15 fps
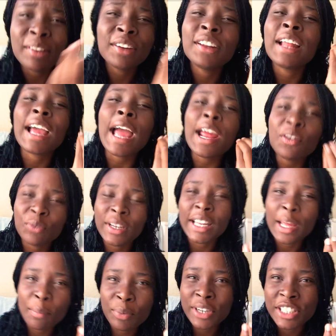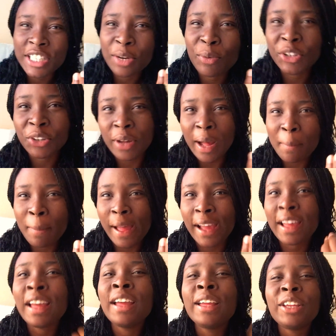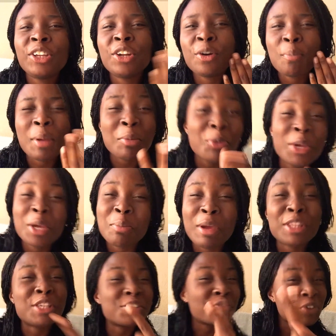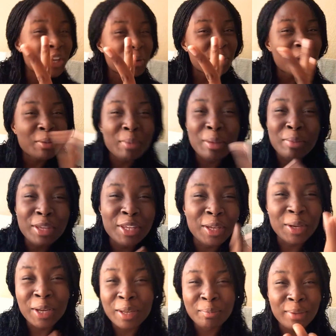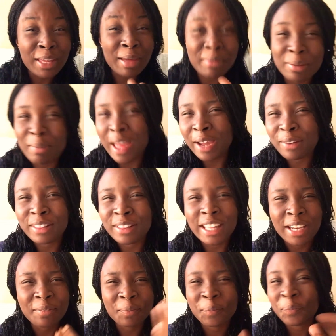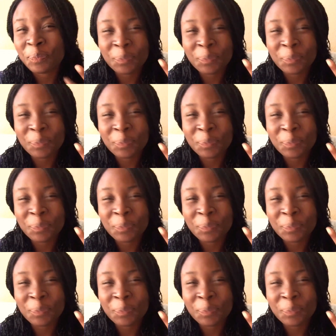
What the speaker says: I really appreciate when you come back. You know, maybe we can make this frequent, maybe you can be coming back, and then,